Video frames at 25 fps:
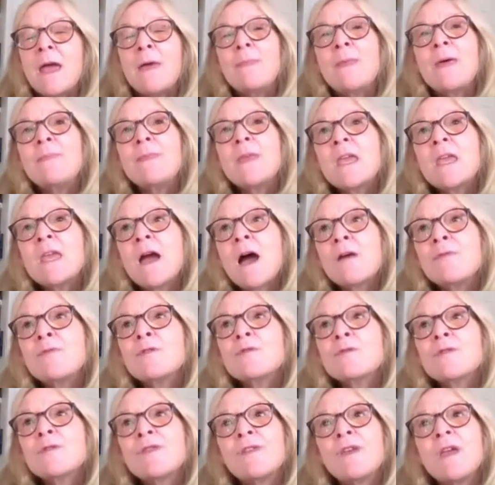And then the
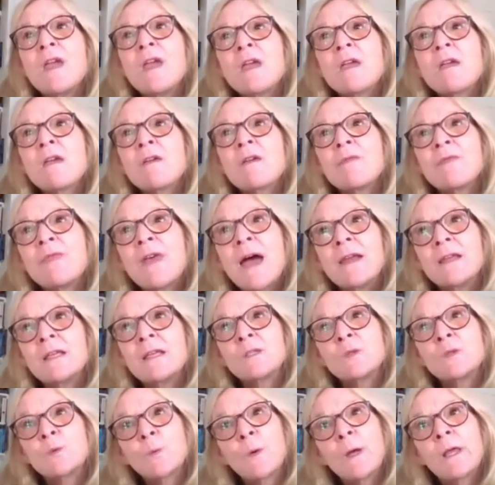other thing that
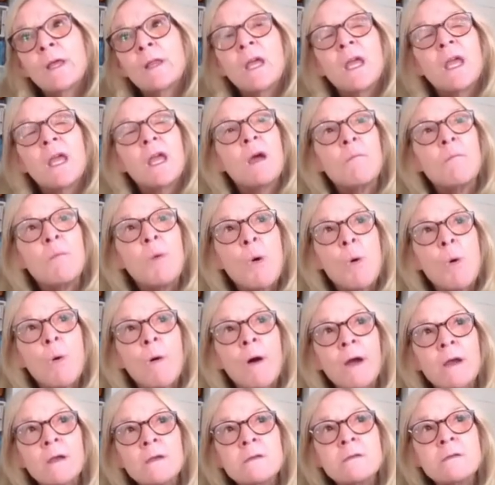is really
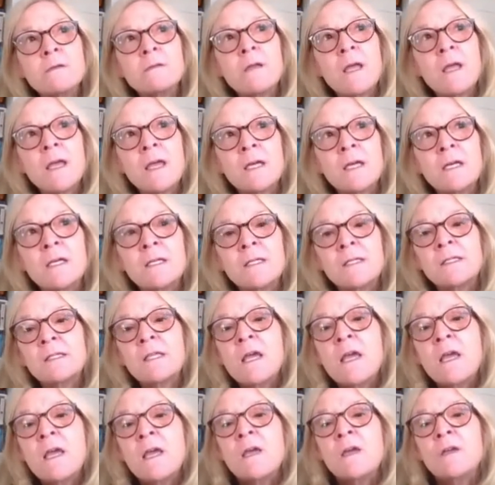important is
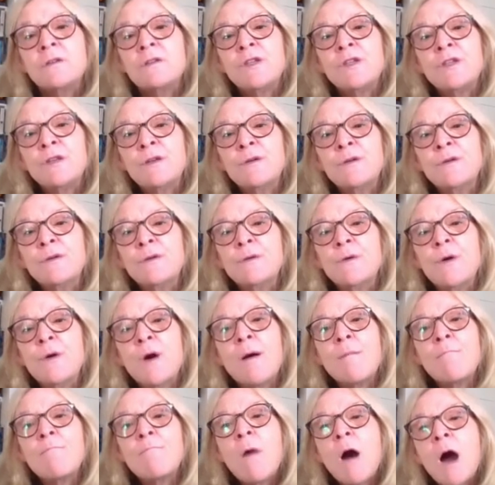to
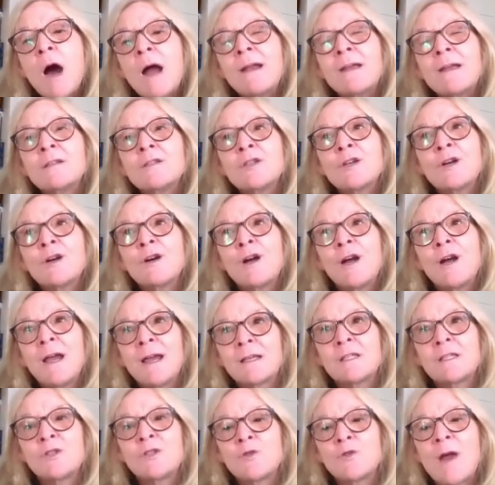monitor
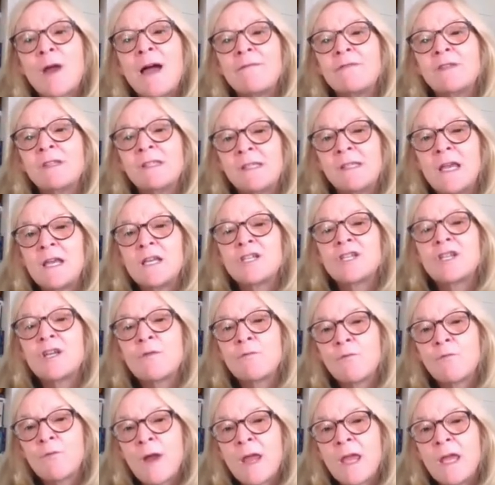
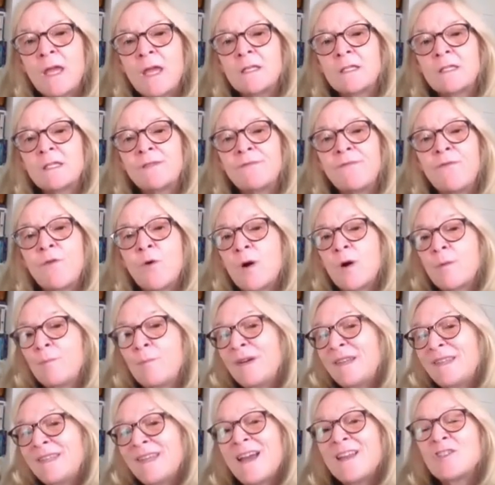extravasation rates for
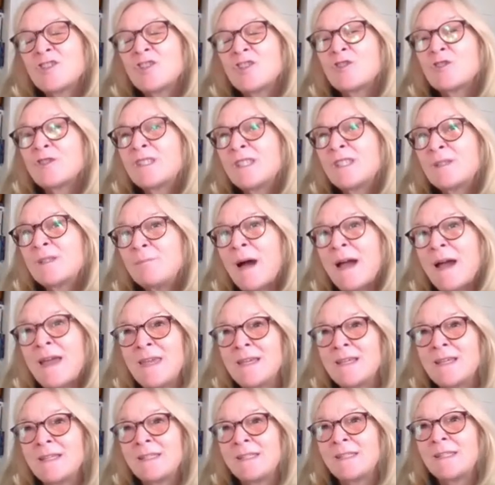potential
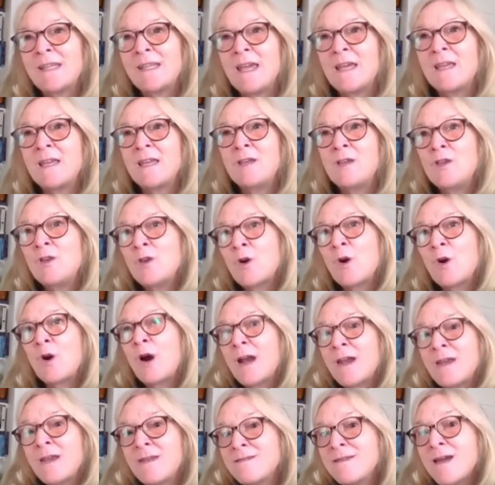spikes in
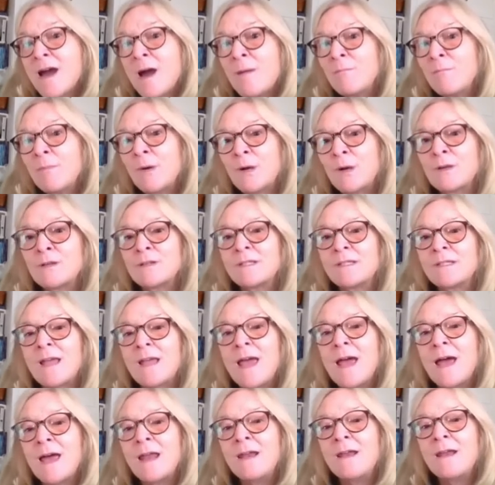your numbers.
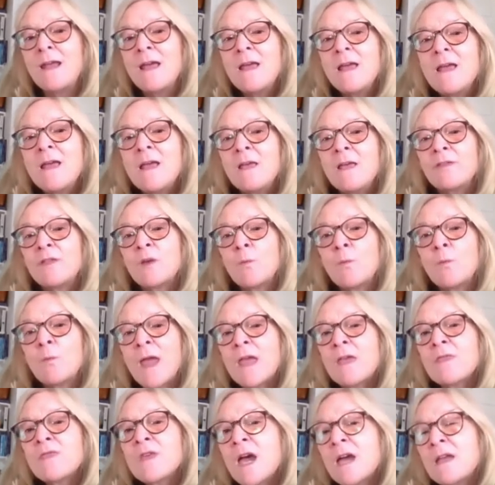And the
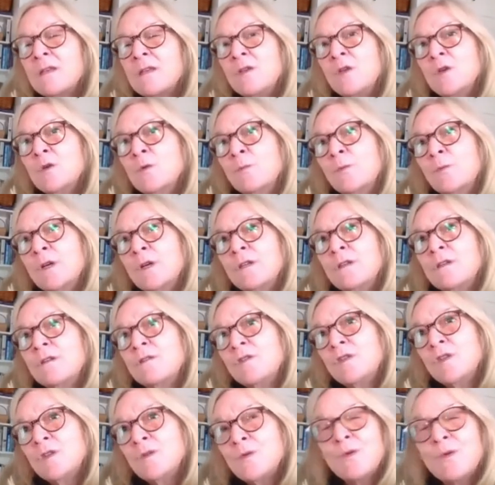way that you would
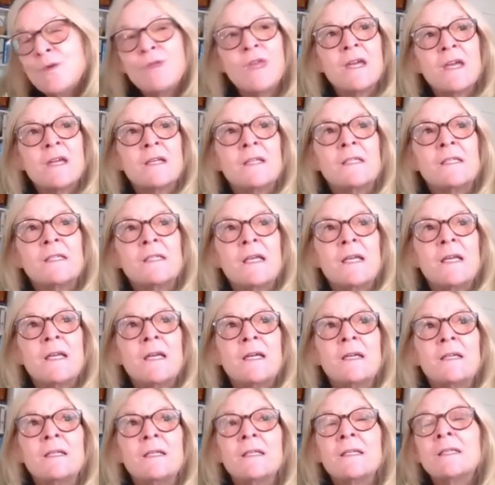do this
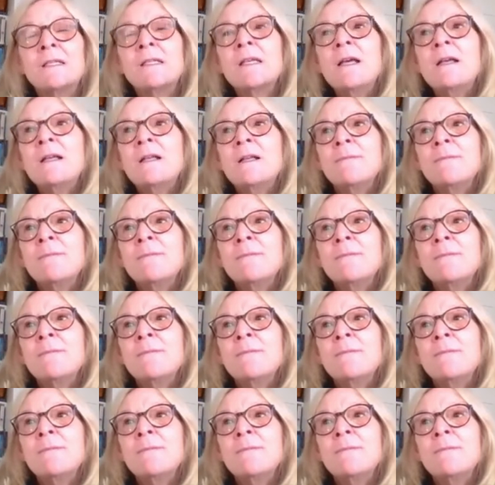is